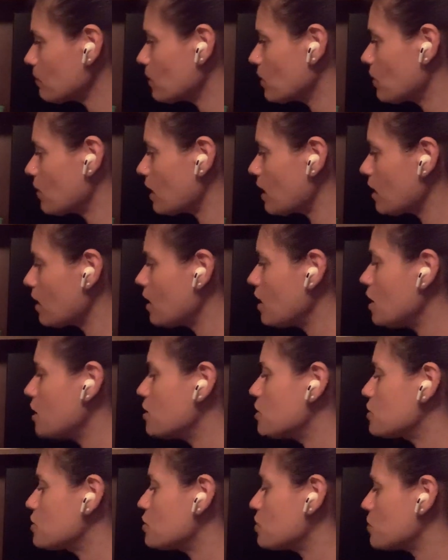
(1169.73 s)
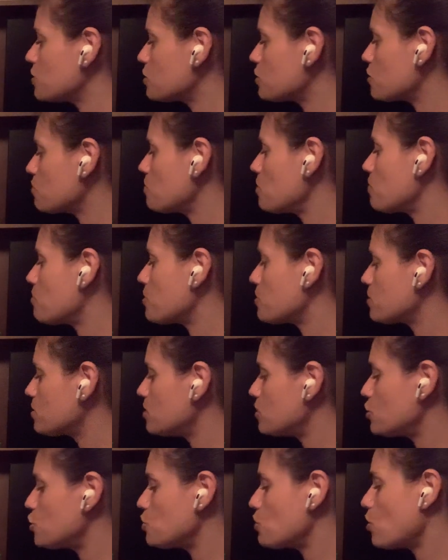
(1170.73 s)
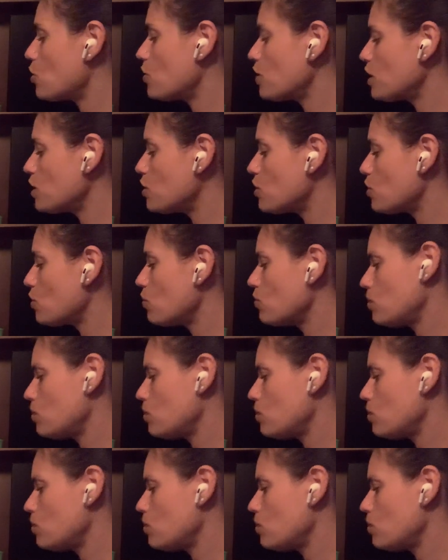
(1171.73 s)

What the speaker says: Okay, so this could be a person that you already know,